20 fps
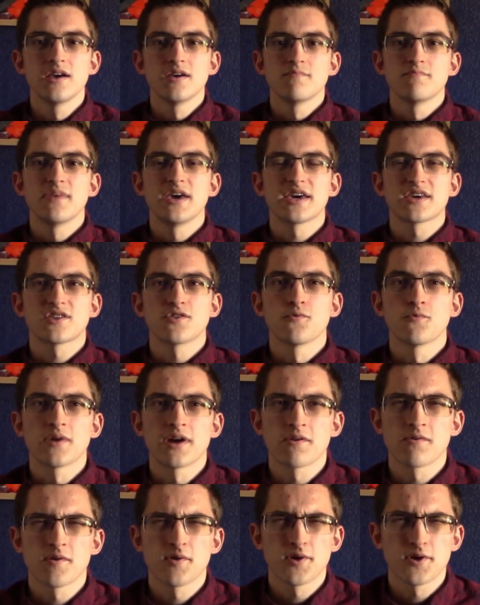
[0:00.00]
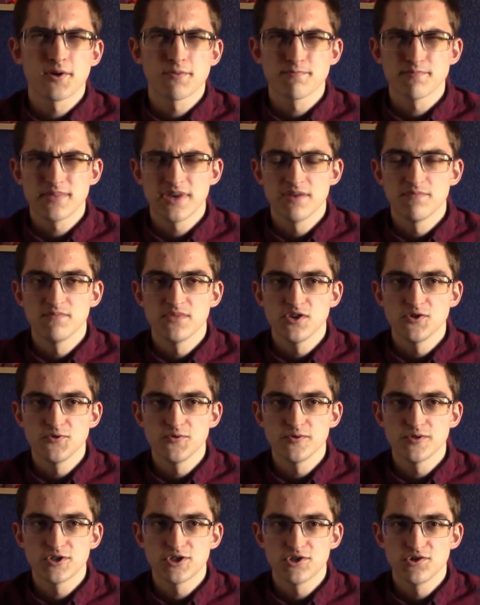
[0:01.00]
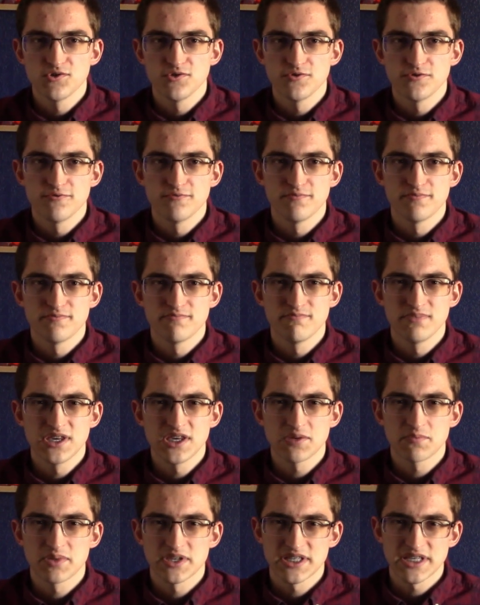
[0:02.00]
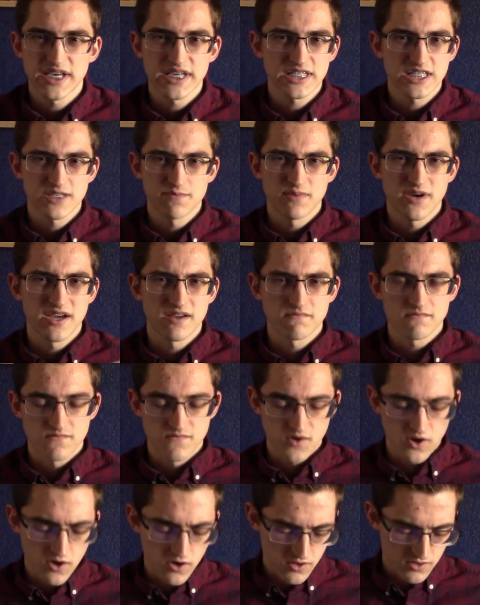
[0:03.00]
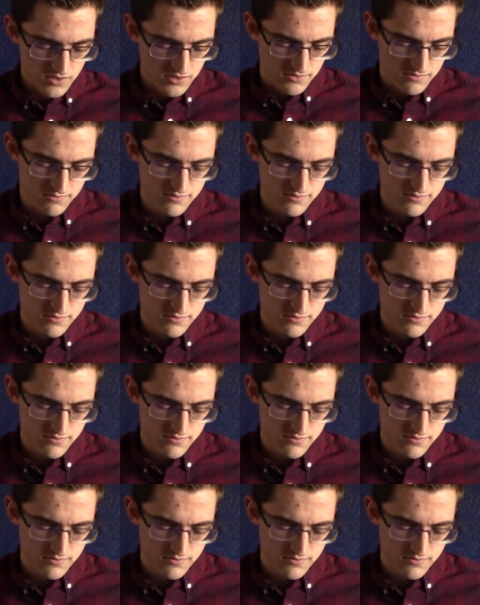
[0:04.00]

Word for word: make the wearer immune to being possessed by Valg.